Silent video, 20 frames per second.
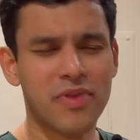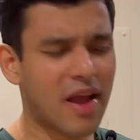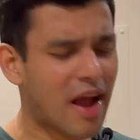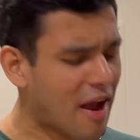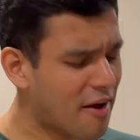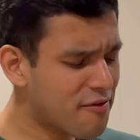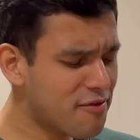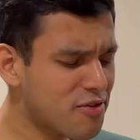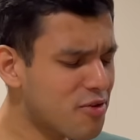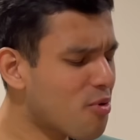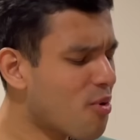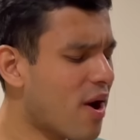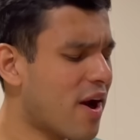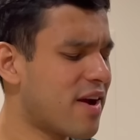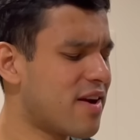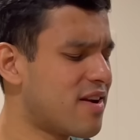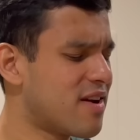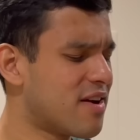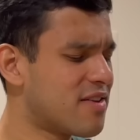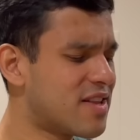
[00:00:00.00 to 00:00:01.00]
I have no
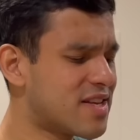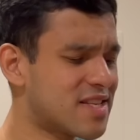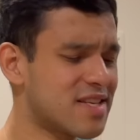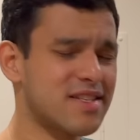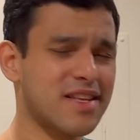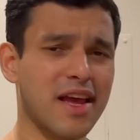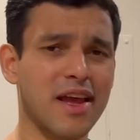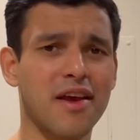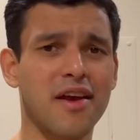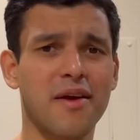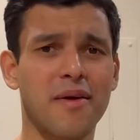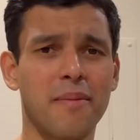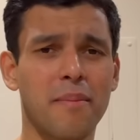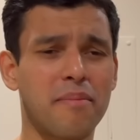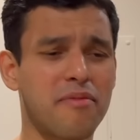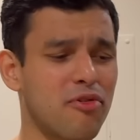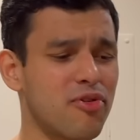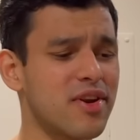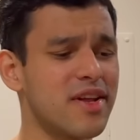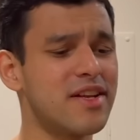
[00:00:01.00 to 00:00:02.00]
idea. This is like
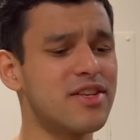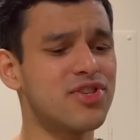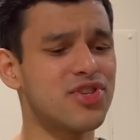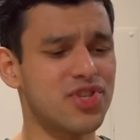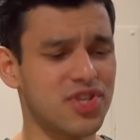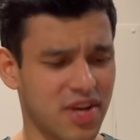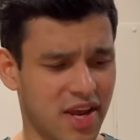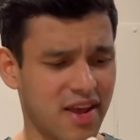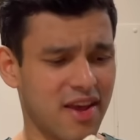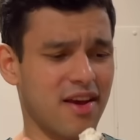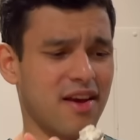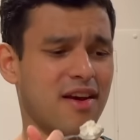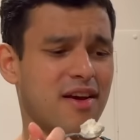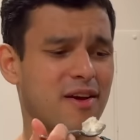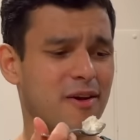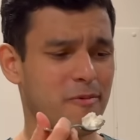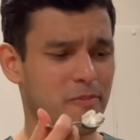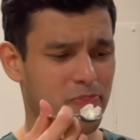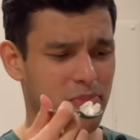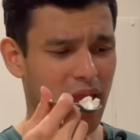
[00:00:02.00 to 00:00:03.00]
protein shake.
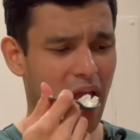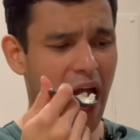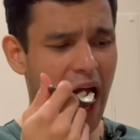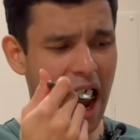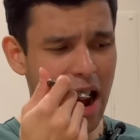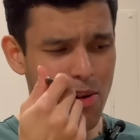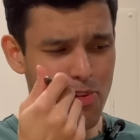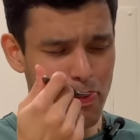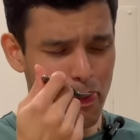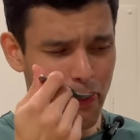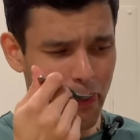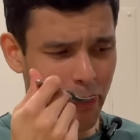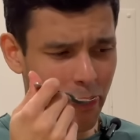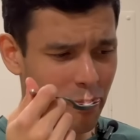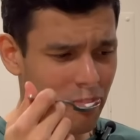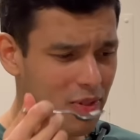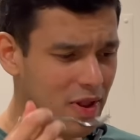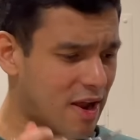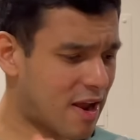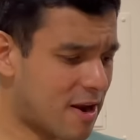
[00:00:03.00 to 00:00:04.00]

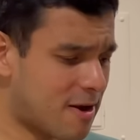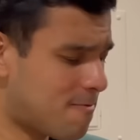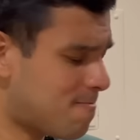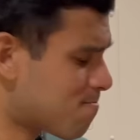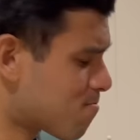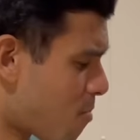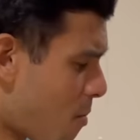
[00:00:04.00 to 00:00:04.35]
And